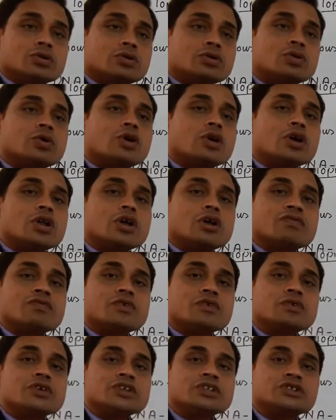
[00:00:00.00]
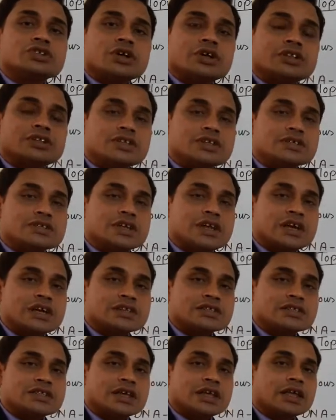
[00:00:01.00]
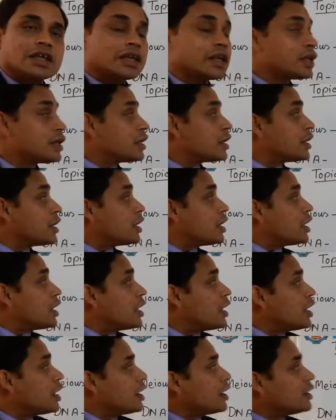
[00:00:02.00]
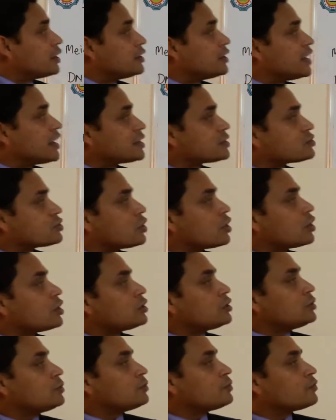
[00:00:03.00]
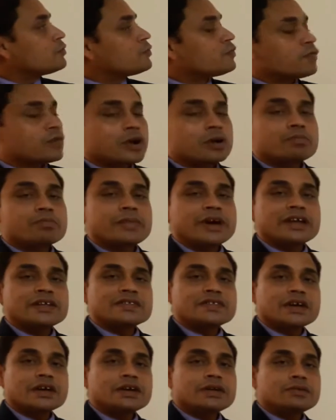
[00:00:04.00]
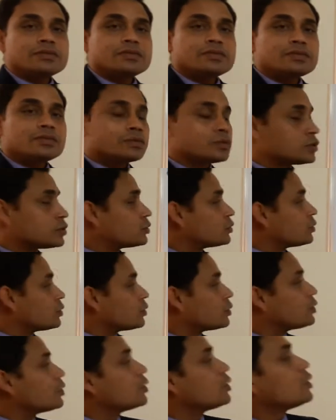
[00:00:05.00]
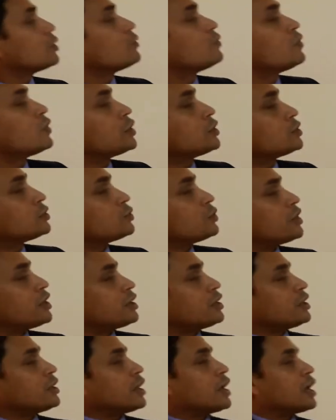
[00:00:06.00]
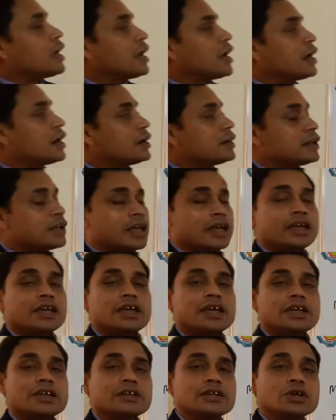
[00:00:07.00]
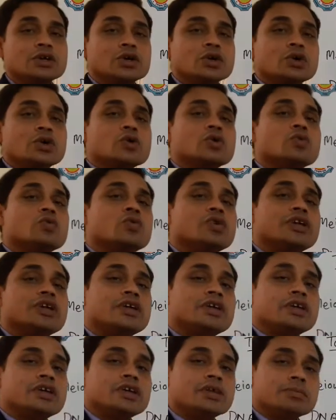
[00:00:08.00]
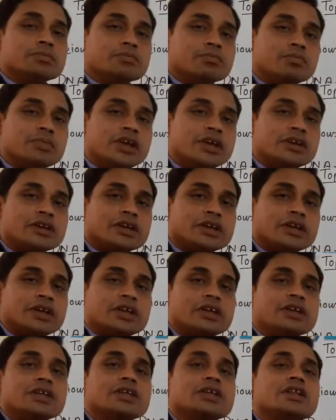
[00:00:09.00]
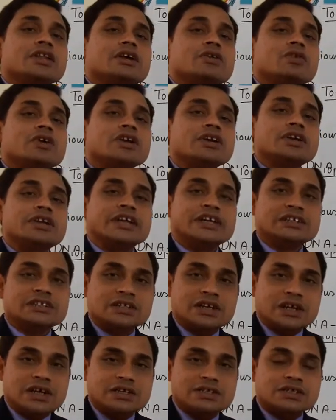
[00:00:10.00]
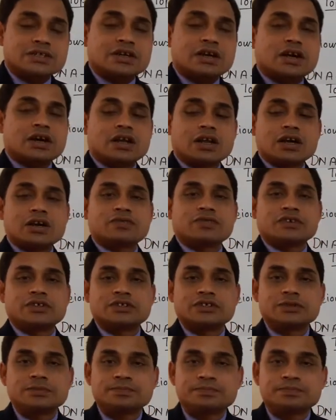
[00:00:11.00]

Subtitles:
to all of you enjoyed this class, and that's all from my side for today. And again we meet again in our next class. Allah Hafiz.